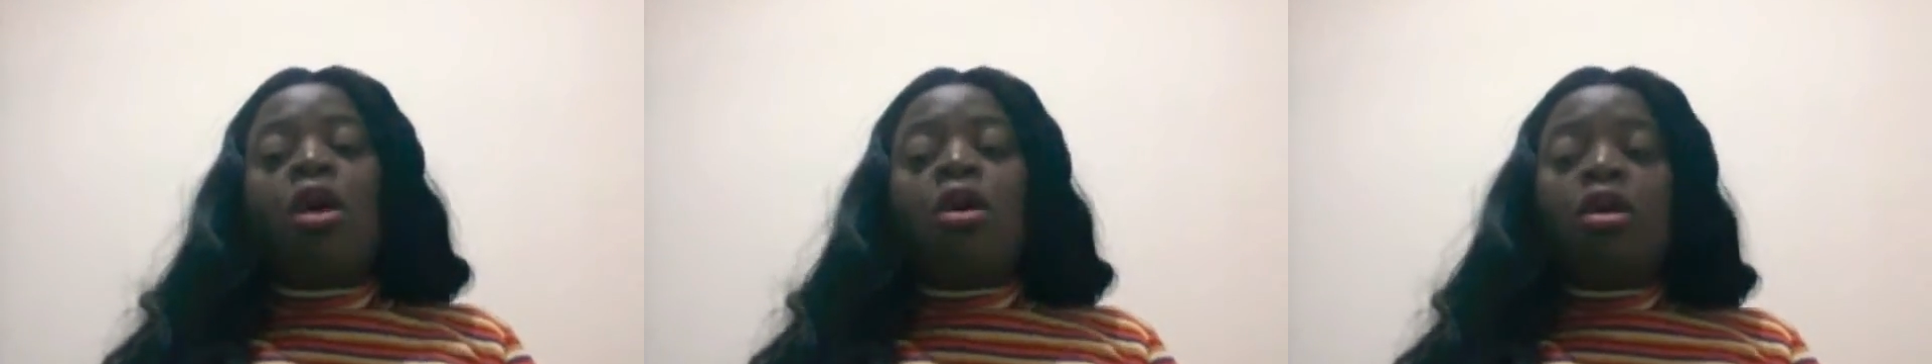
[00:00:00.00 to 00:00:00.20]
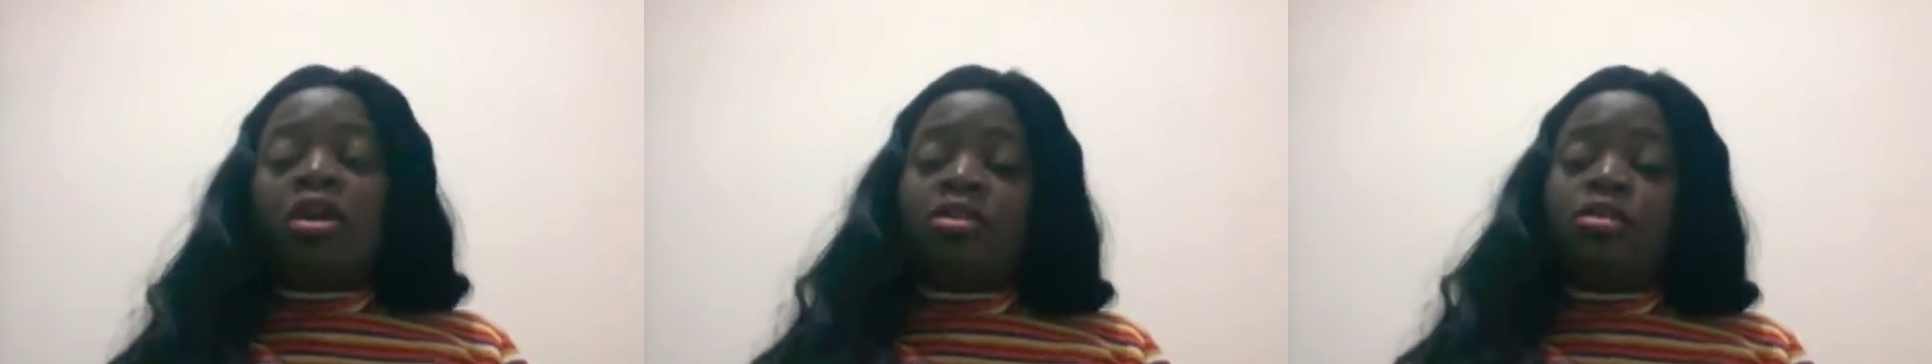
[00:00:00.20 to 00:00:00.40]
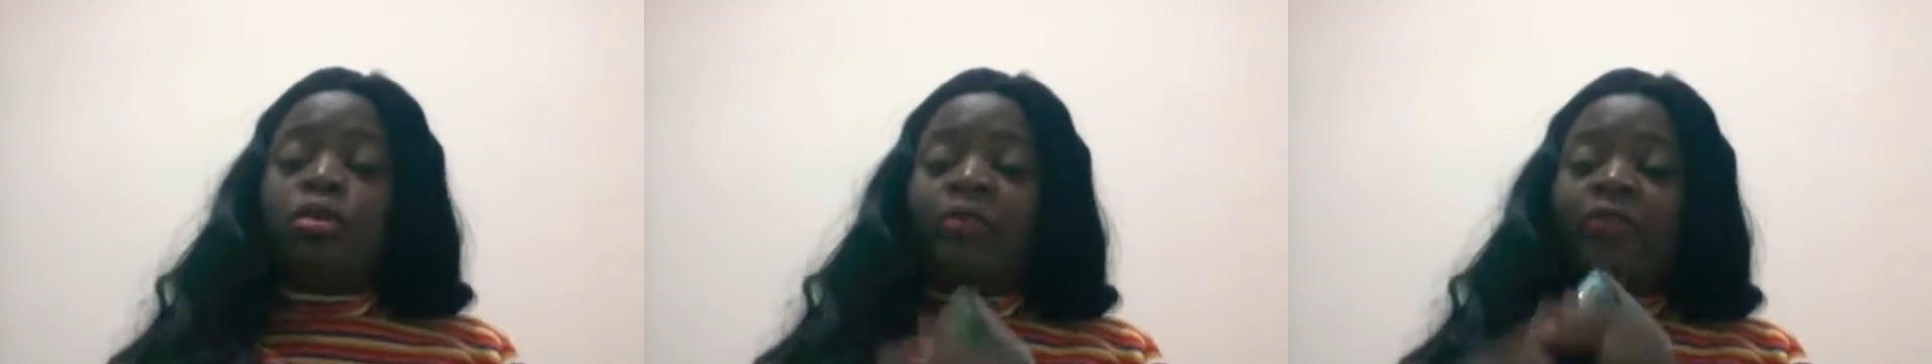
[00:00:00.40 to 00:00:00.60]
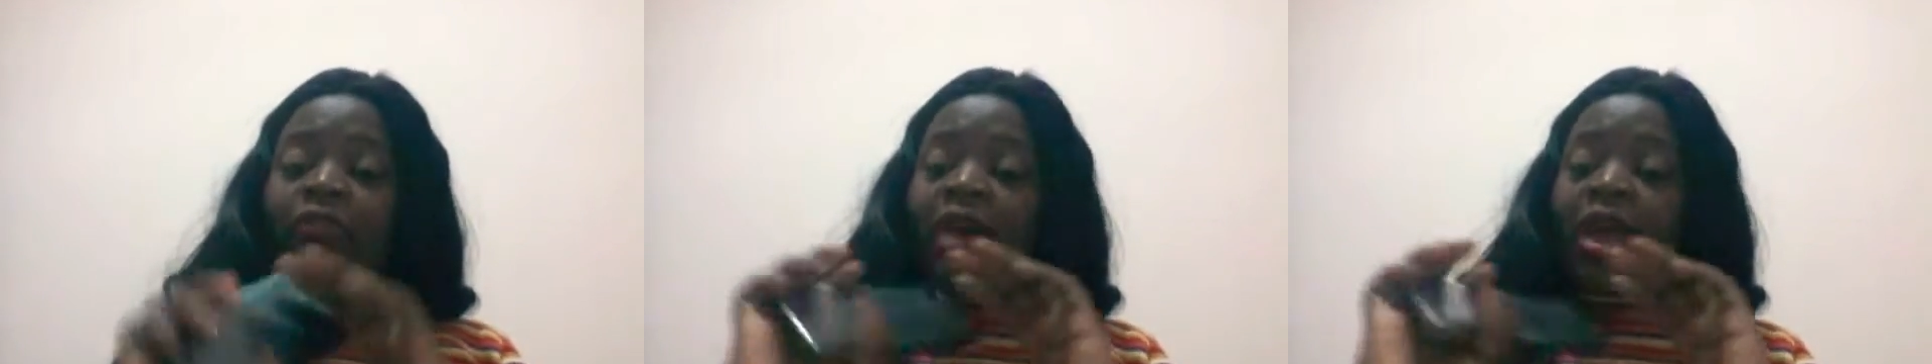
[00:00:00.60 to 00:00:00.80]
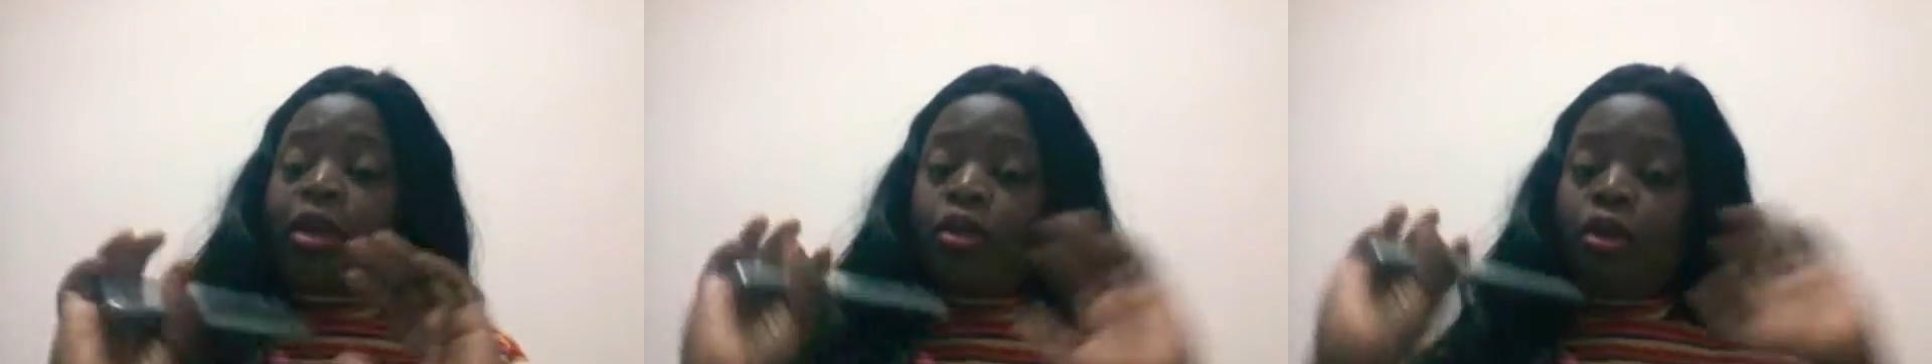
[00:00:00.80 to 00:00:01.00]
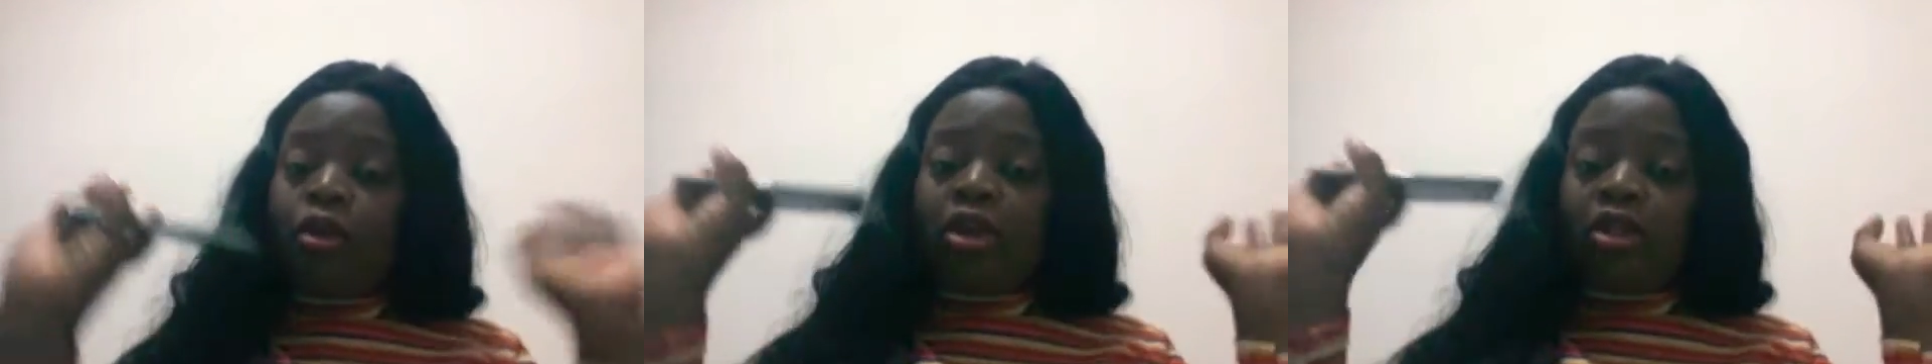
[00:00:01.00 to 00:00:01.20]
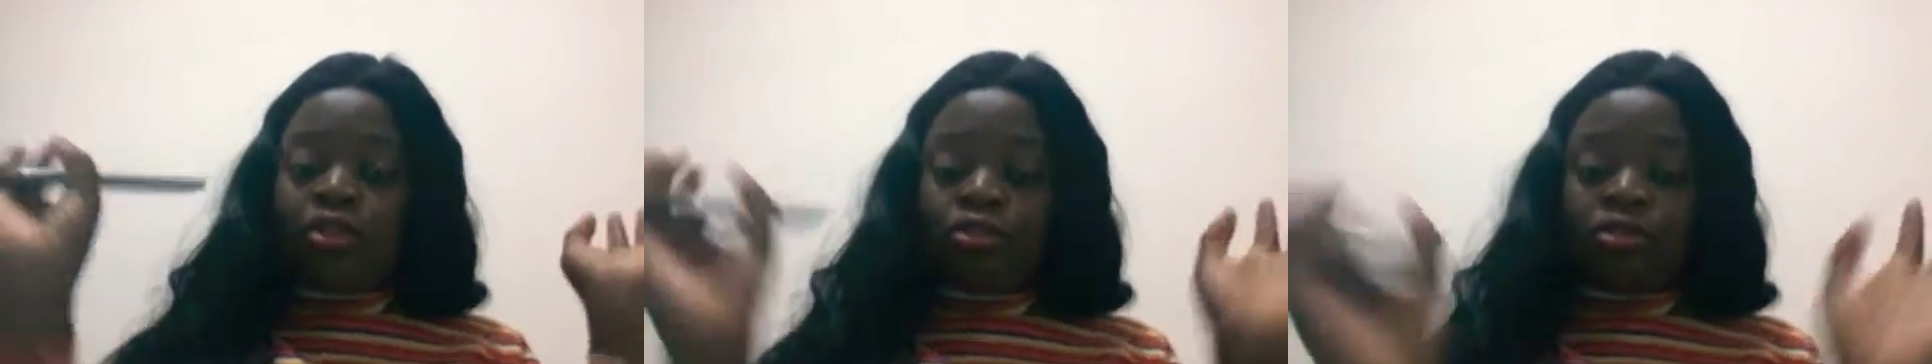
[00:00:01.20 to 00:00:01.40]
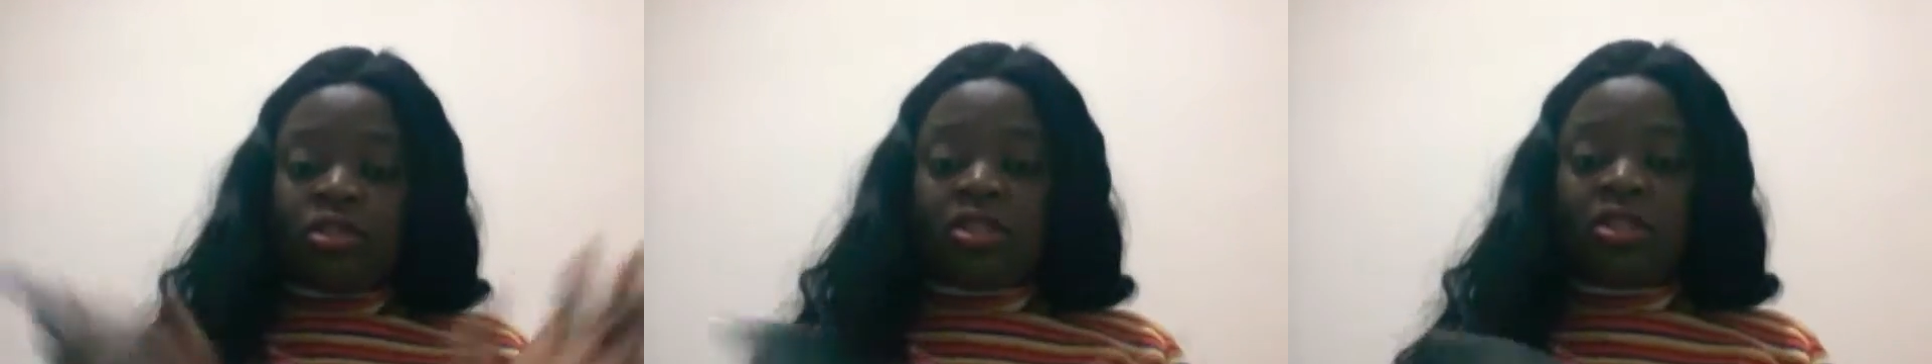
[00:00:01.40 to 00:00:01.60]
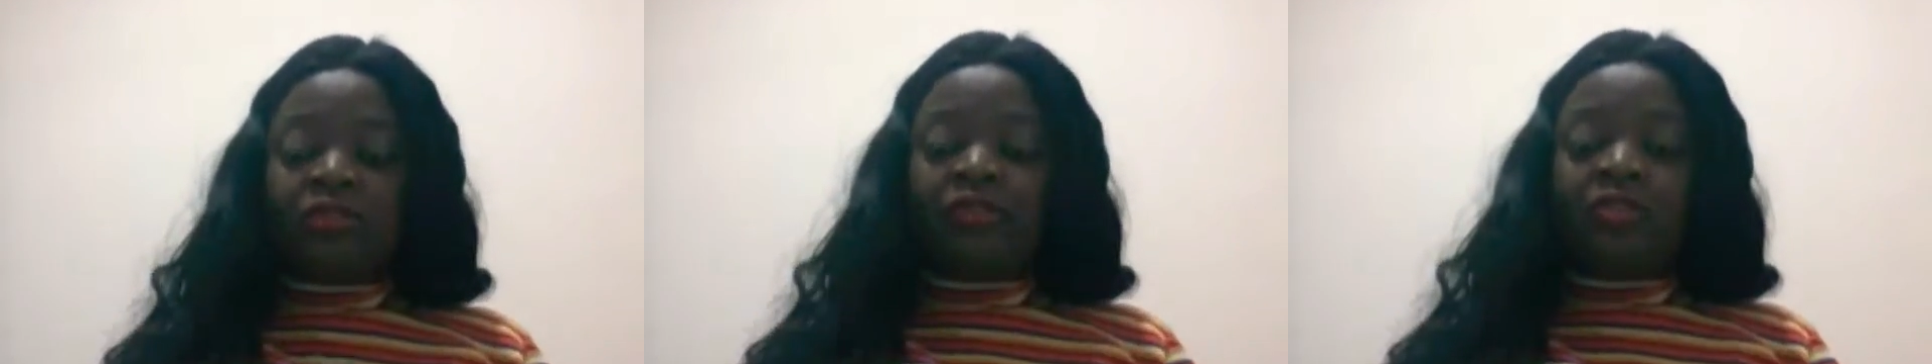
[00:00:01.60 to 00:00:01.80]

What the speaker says: Okay, so before I go into this